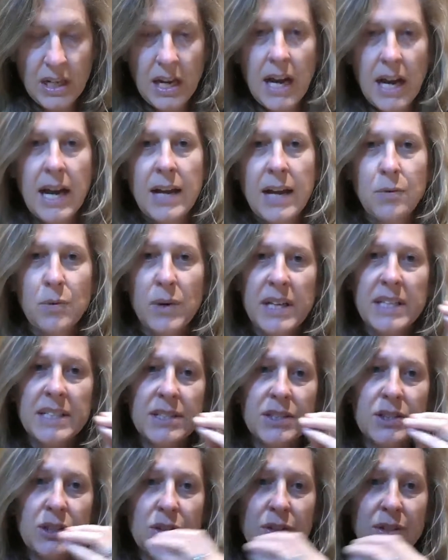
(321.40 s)
I went
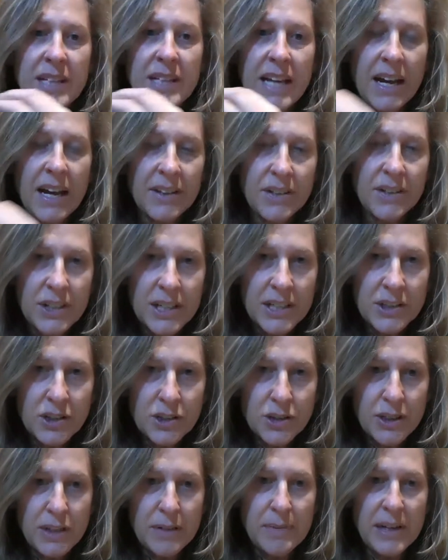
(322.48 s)
to the other
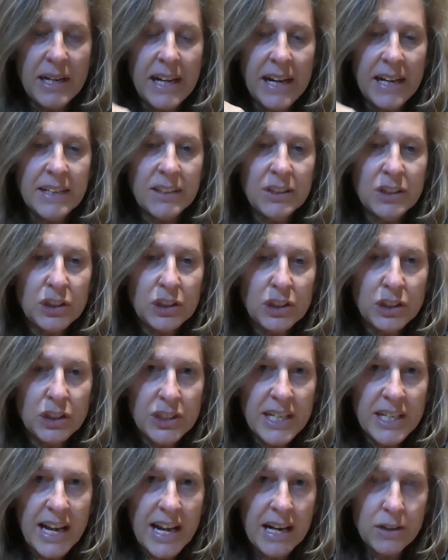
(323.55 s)
extreme and I learned
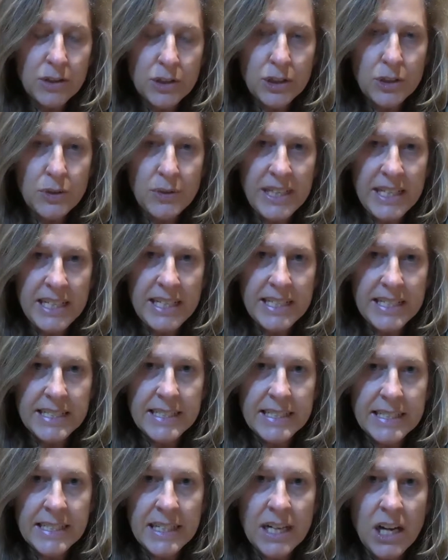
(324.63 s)
how to
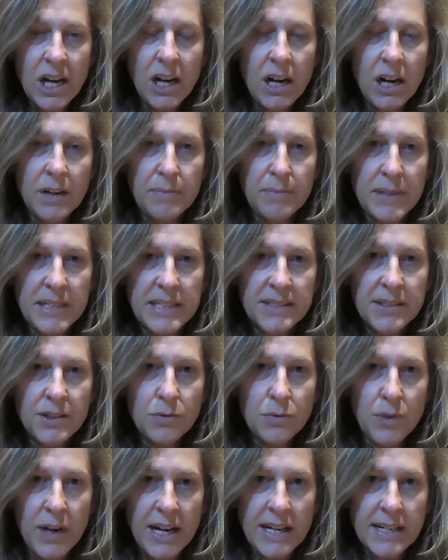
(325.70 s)
eat on beans and
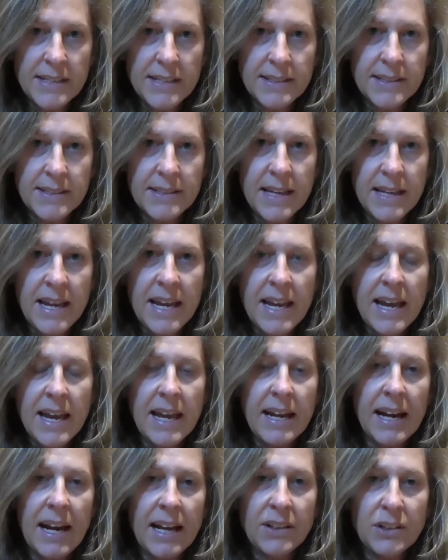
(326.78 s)
rice. And
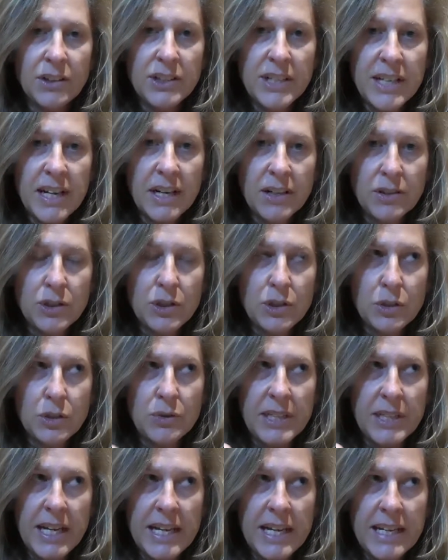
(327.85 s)
I learned how to
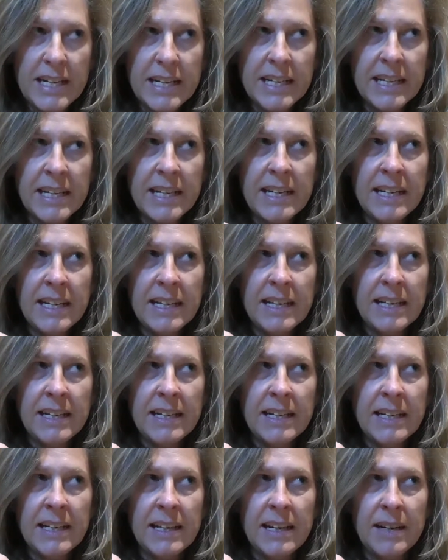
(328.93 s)
take
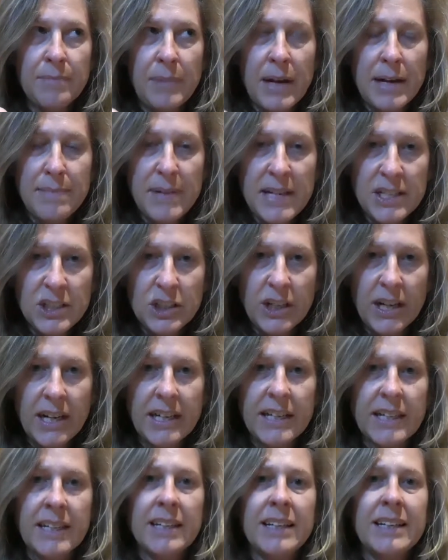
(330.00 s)
my
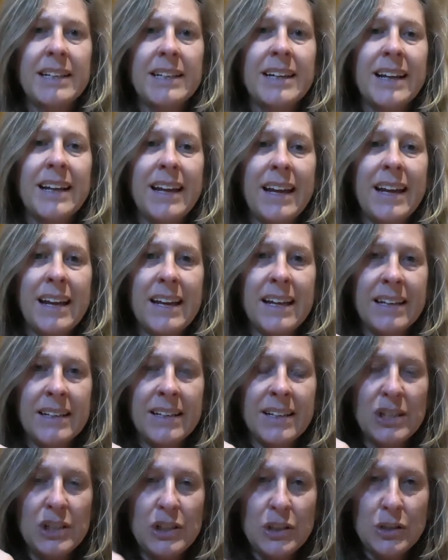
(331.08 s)
paycheck and
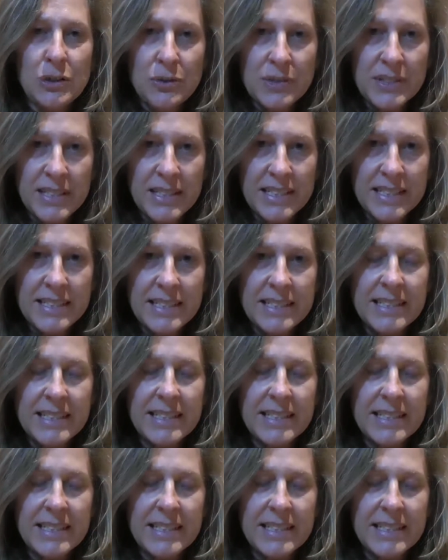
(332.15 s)
use it